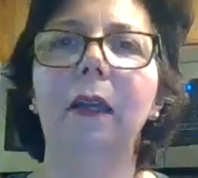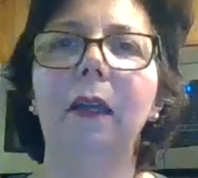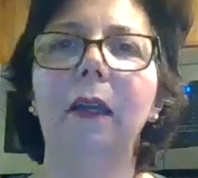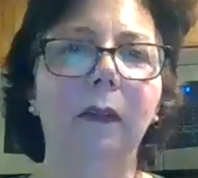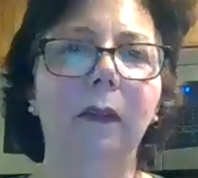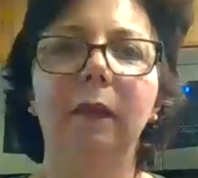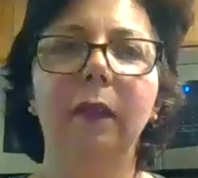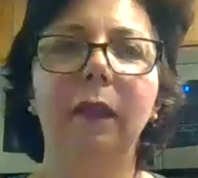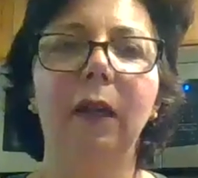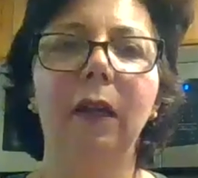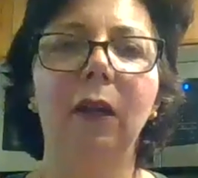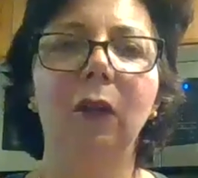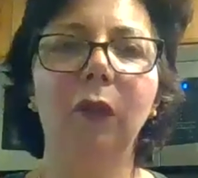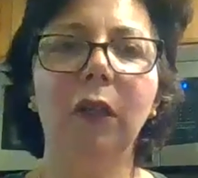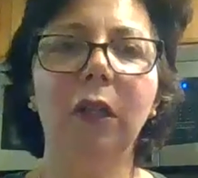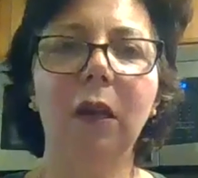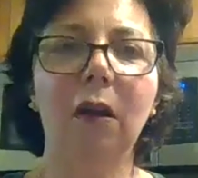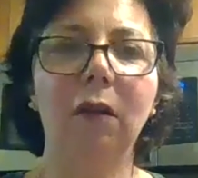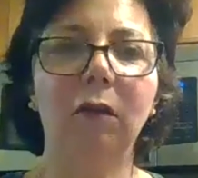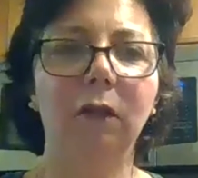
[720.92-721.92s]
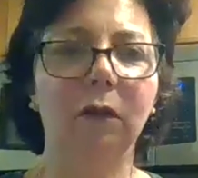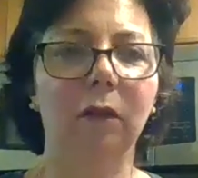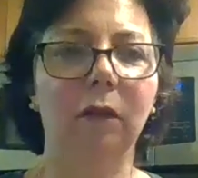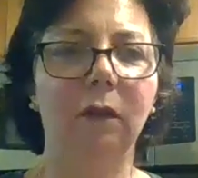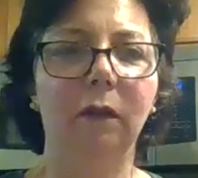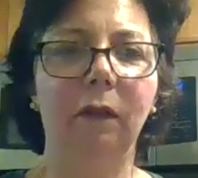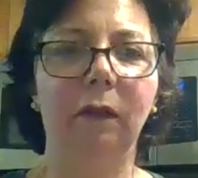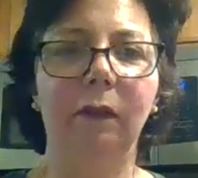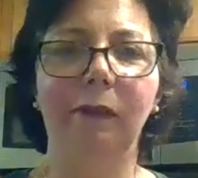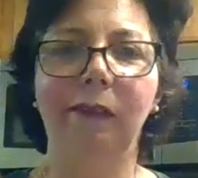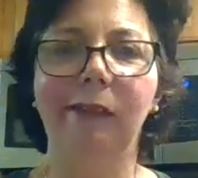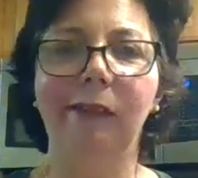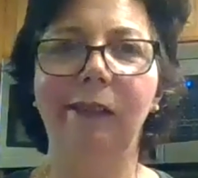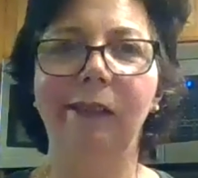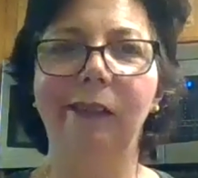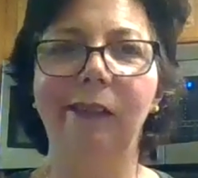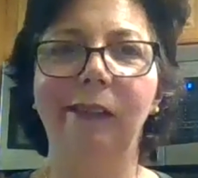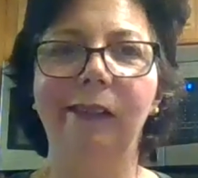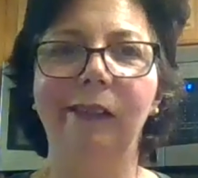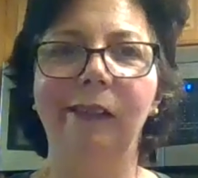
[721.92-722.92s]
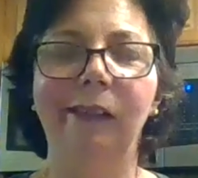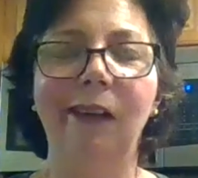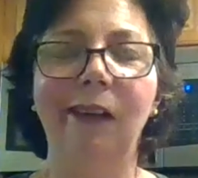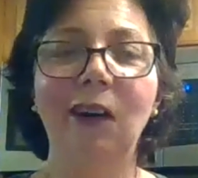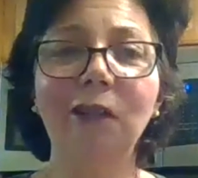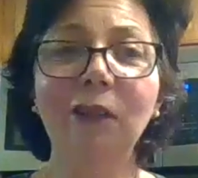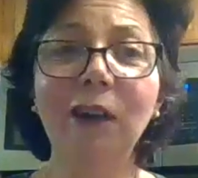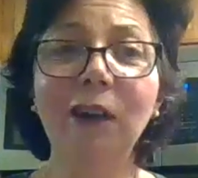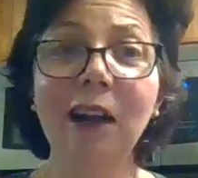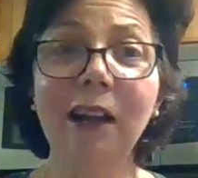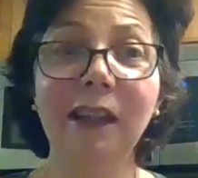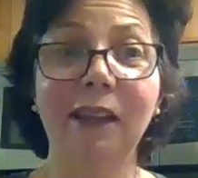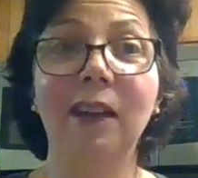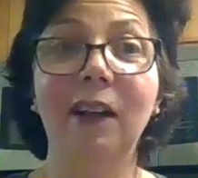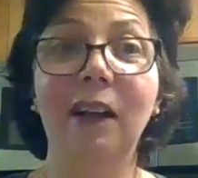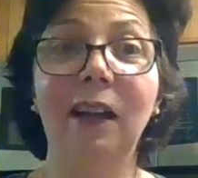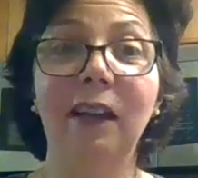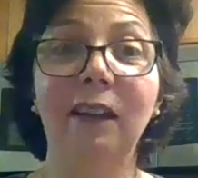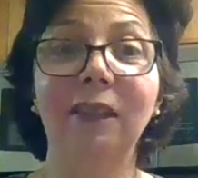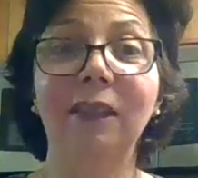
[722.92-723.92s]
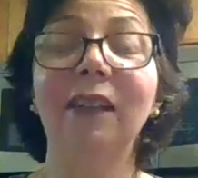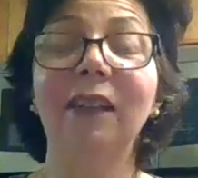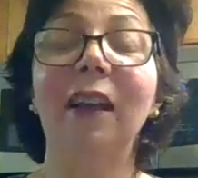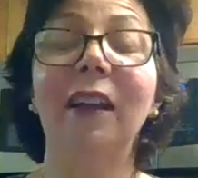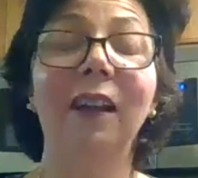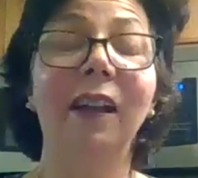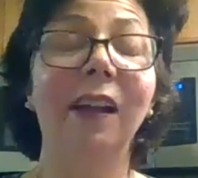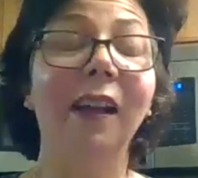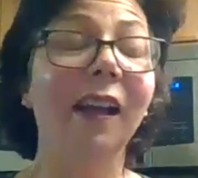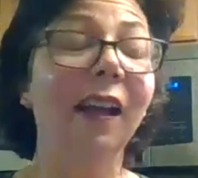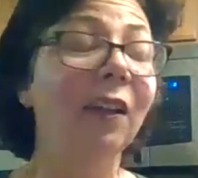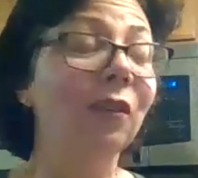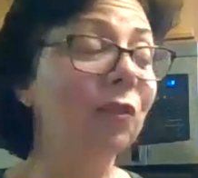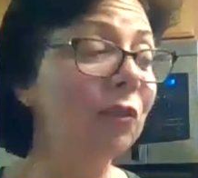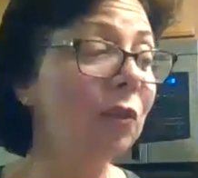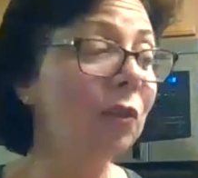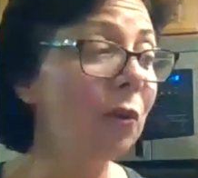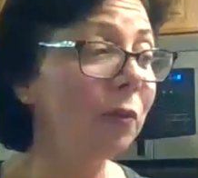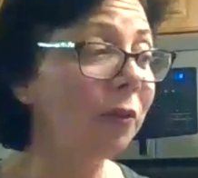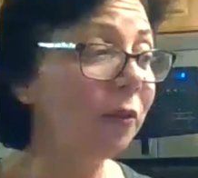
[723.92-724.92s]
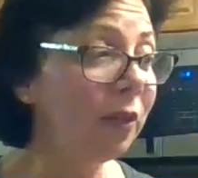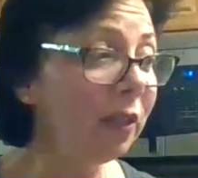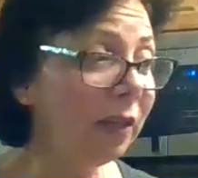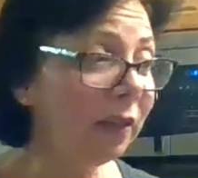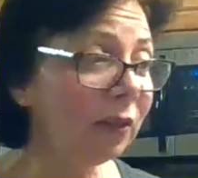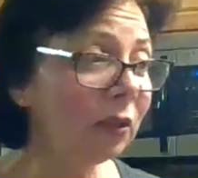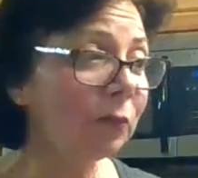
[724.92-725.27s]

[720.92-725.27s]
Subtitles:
There we go. All right, guys. So this